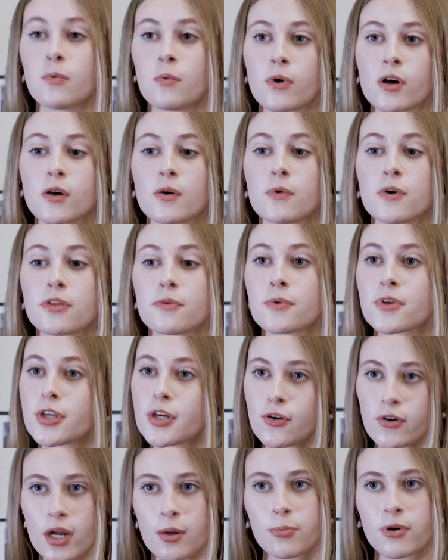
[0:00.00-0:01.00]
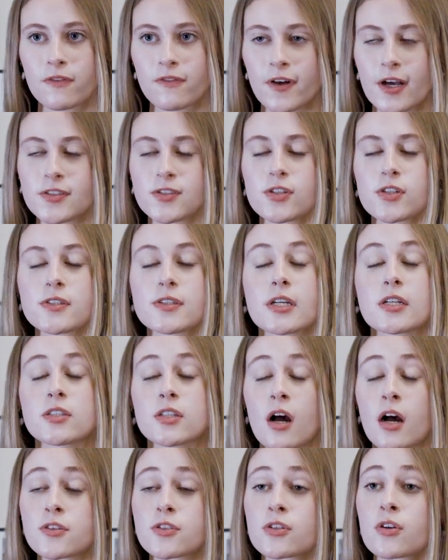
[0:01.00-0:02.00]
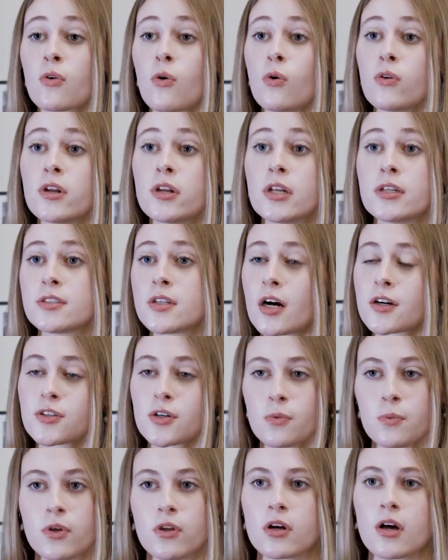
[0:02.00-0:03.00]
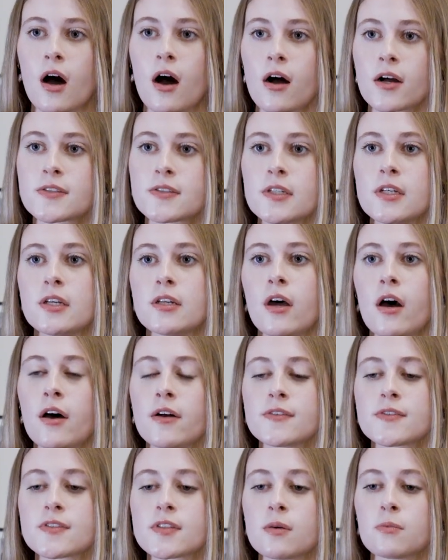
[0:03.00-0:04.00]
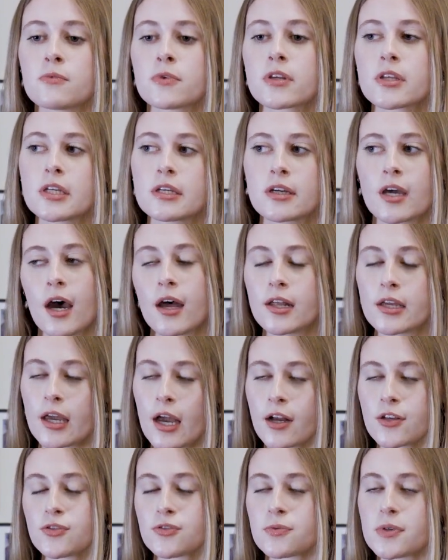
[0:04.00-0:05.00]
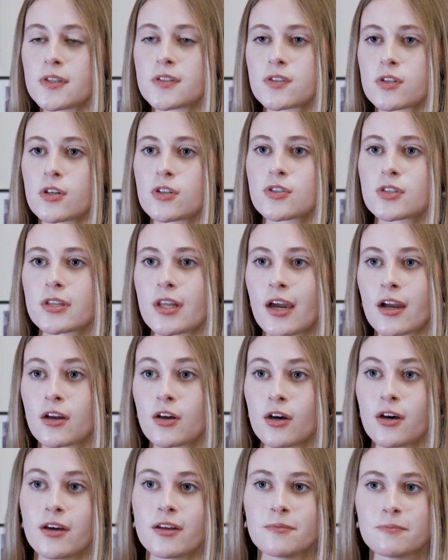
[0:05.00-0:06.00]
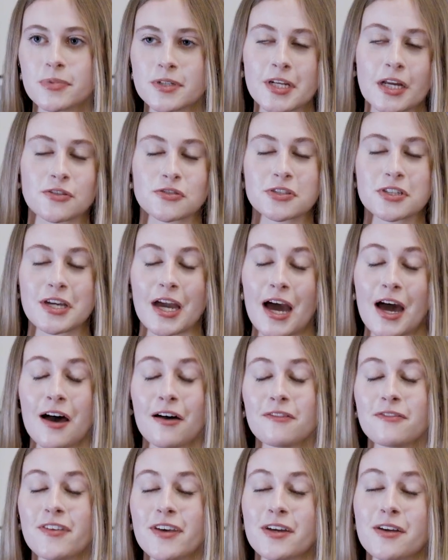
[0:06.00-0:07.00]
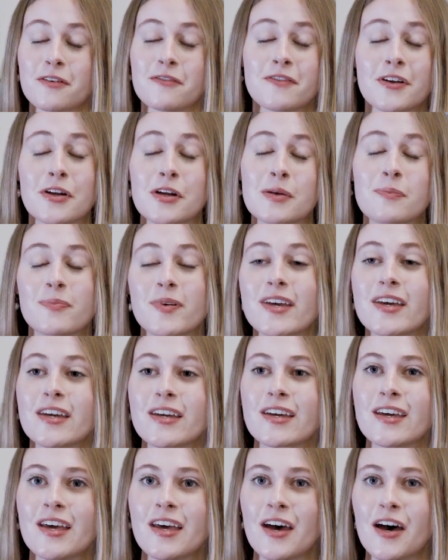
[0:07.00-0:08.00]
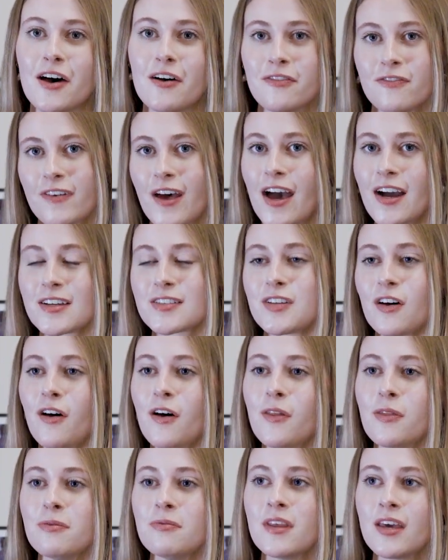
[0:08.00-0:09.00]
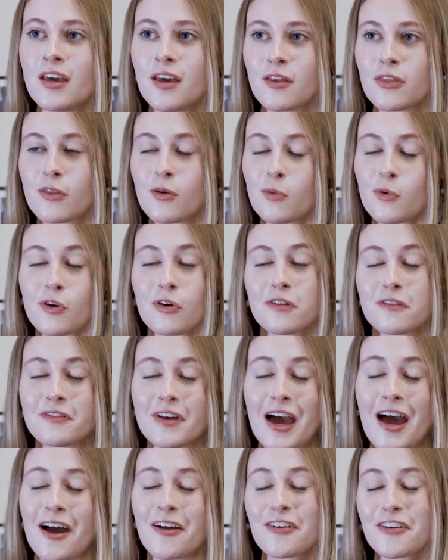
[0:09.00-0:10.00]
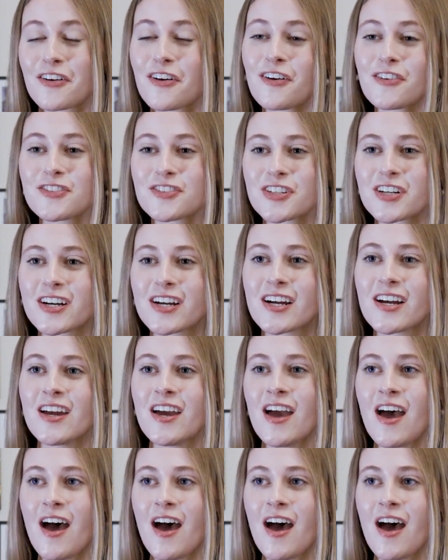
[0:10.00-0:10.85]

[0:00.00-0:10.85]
work with really great professors like Dr. Golden and Dr. Wilcoxon on some really cutting edge research that could potentially have a very big effect on the world of agriculture.